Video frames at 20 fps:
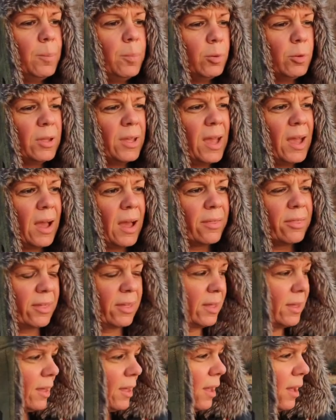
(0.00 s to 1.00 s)
yeah, I
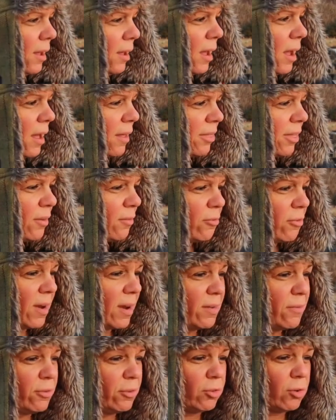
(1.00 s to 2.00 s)
think for
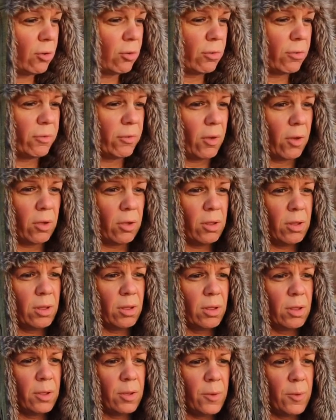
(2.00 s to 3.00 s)
any photographer,
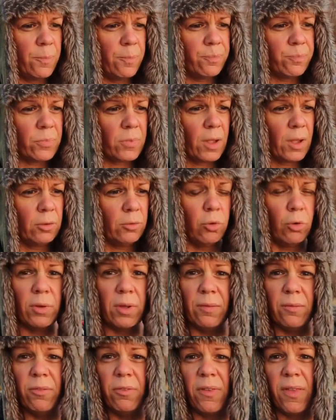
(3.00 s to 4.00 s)

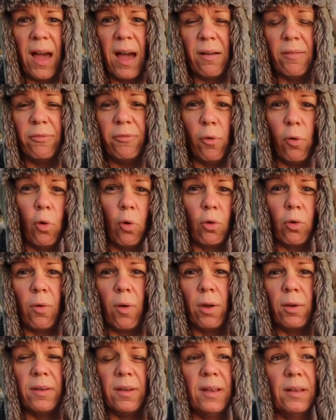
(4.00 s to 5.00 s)
looking for that
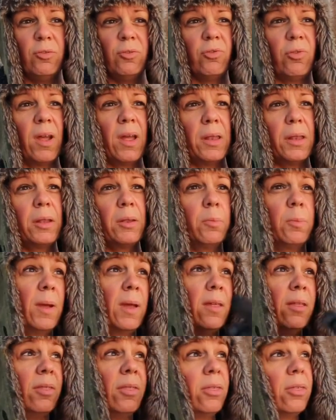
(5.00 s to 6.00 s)
foreground interest
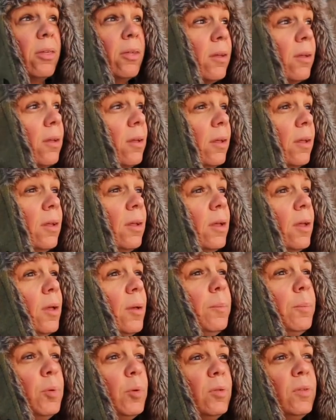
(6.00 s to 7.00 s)
with
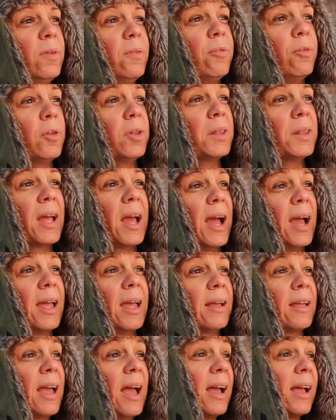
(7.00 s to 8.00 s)
beautiful sky.
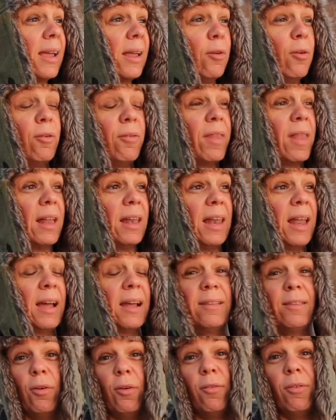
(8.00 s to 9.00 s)
I can't get over that
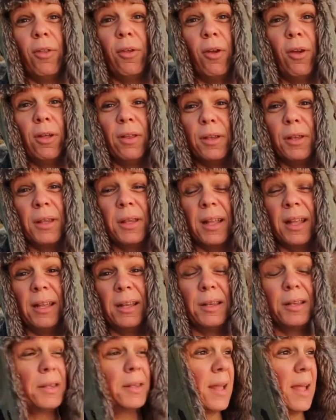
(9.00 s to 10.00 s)
light over there.
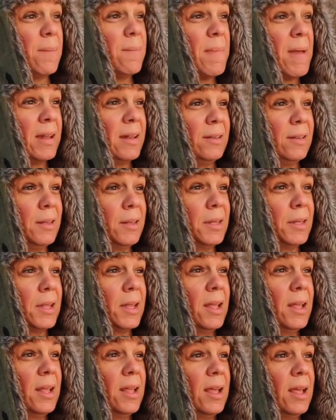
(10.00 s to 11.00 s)
It's immense.
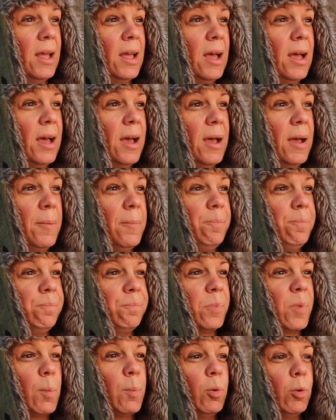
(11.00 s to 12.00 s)

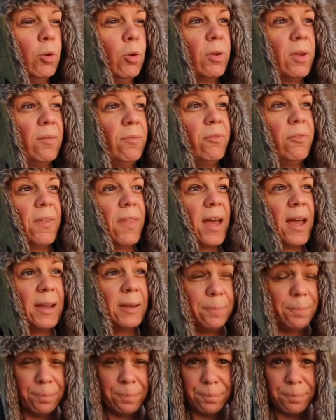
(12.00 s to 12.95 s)
But looking for that